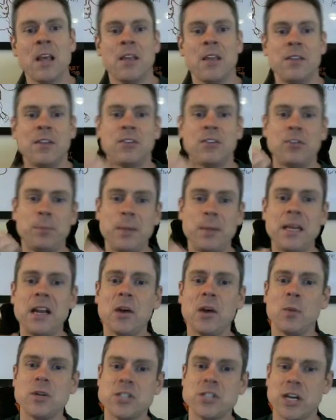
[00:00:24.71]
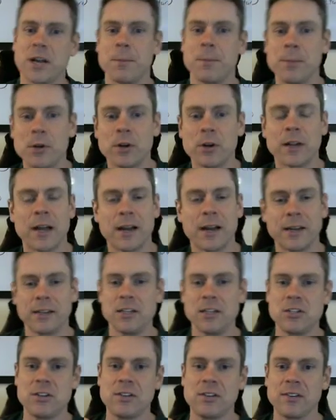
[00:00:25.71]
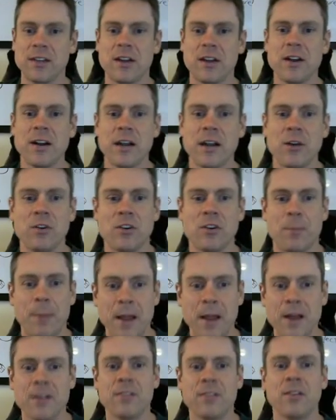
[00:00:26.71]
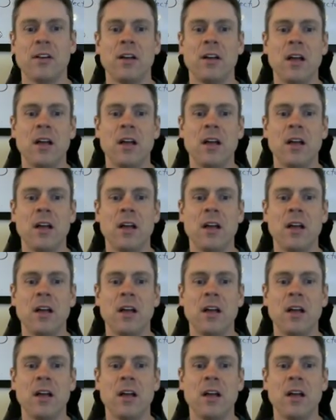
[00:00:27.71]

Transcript: The speed at which a computer calculation is carried out depends